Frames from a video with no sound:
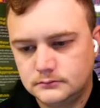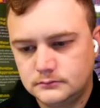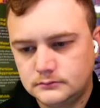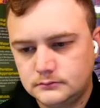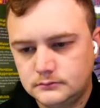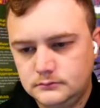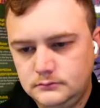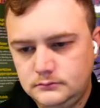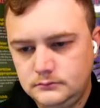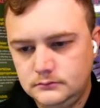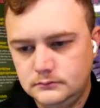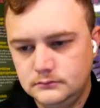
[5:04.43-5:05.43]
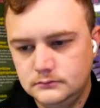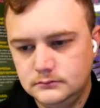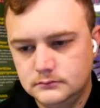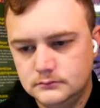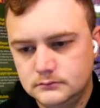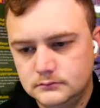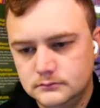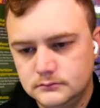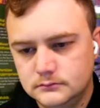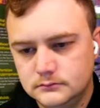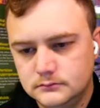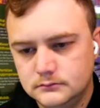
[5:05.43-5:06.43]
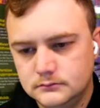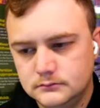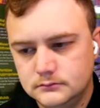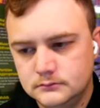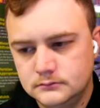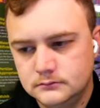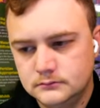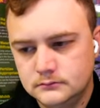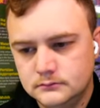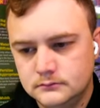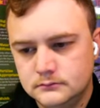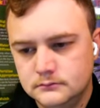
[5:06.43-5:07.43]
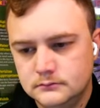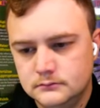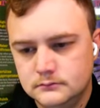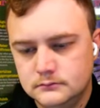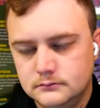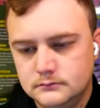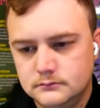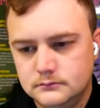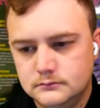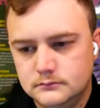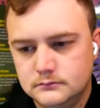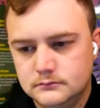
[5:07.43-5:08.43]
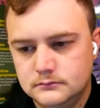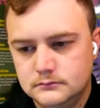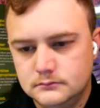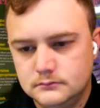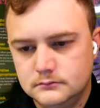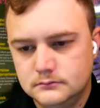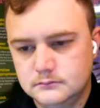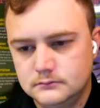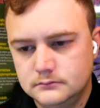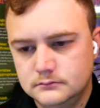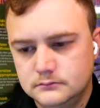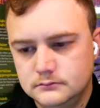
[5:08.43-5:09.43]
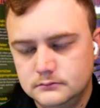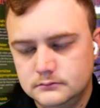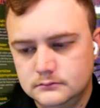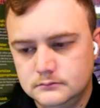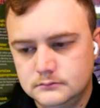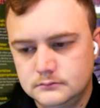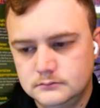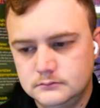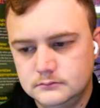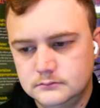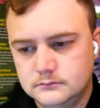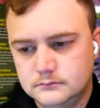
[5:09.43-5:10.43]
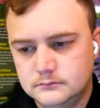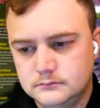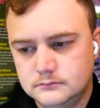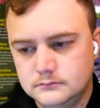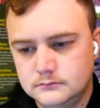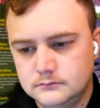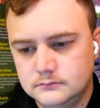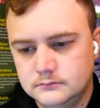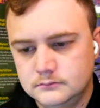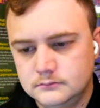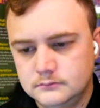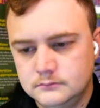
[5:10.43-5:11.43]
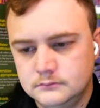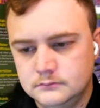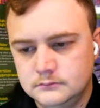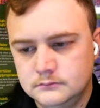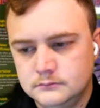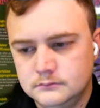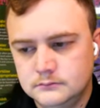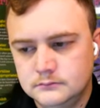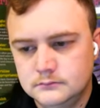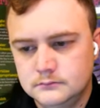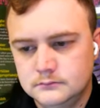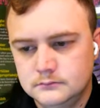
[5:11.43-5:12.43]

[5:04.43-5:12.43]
[no speech]